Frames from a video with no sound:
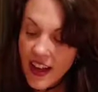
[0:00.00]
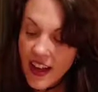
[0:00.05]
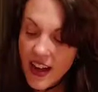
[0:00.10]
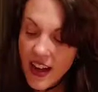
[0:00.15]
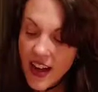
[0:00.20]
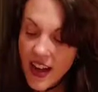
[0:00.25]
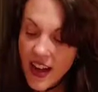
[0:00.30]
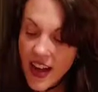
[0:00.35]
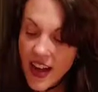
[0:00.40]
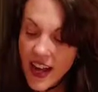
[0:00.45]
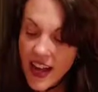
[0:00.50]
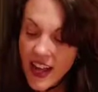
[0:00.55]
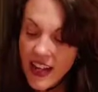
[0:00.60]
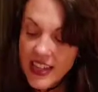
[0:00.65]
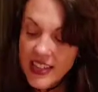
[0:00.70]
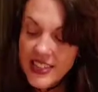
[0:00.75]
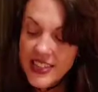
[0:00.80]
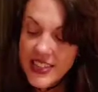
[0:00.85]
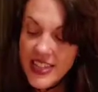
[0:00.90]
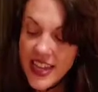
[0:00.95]
I
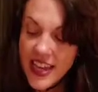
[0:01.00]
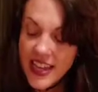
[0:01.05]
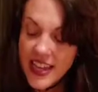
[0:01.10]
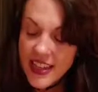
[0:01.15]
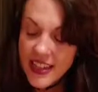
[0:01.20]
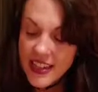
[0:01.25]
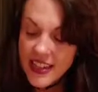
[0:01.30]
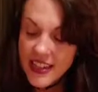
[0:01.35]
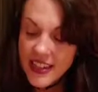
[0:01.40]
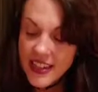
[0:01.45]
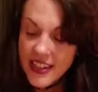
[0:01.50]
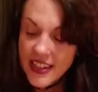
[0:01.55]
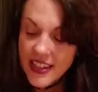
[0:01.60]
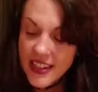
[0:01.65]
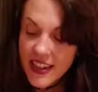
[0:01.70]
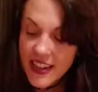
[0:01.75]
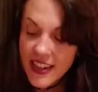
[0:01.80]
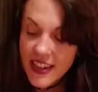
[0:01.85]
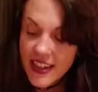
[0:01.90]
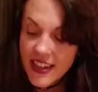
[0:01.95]
intend
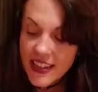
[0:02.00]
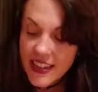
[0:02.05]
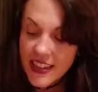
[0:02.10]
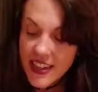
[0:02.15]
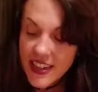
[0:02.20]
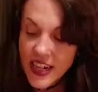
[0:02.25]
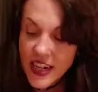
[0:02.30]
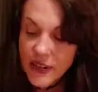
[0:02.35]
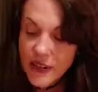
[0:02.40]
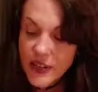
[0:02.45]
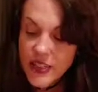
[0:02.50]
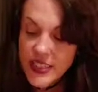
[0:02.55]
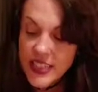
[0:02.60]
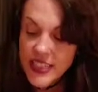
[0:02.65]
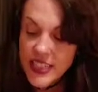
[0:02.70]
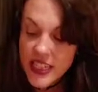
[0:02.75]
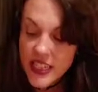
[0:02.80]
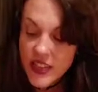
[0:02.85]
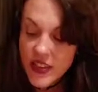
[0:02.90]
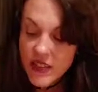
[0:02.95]
that I
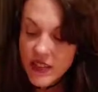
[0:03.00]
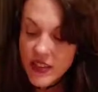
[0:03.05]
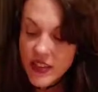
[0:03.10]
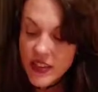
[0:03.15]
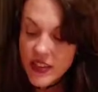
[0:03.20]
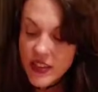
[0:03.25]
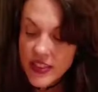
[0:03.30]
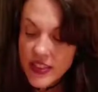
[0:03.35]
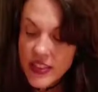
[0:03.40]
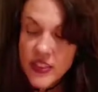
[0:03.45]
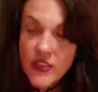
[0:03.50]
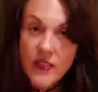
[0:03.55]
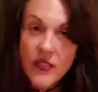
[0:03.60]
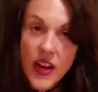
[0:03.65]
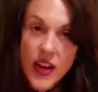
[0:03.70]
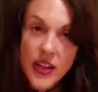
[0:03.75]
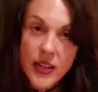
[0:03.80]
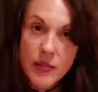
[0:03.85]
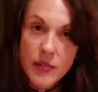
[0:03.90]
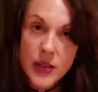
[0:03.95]
receive the
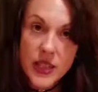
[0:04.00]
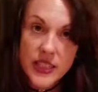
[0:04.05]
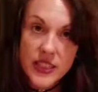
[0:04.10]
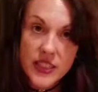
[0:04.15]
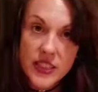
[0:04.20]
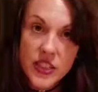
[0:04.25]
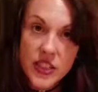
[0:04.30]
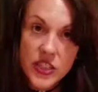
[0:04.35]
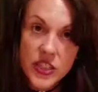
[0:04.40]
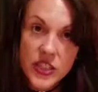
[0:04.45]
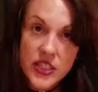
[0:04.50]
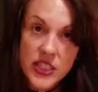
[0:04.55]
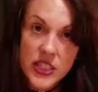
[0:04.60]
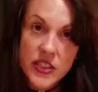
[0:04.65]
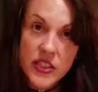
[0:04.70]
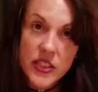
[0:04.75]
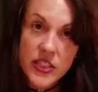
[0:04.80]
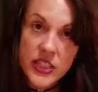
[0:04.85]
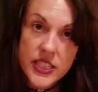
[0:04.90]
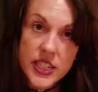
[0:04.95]
divine messages that are
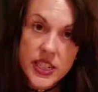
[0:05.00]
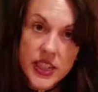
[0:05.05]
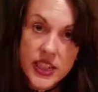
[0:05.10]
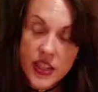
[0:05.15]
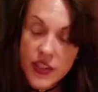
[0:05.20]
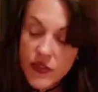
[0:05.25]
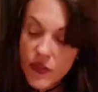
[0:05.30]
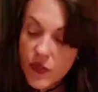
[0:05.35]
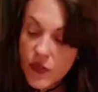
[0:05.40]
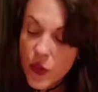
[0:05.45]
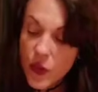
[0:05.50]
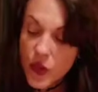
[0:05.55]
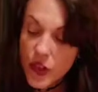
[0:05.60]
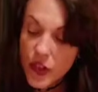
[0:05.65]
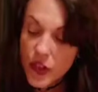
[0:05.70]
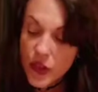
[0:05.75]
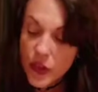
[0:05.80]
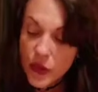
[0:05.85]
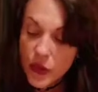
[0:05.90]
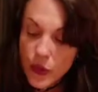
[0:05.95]
intended for
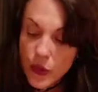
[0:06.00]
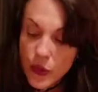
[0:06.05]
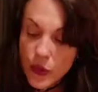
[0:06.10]
you.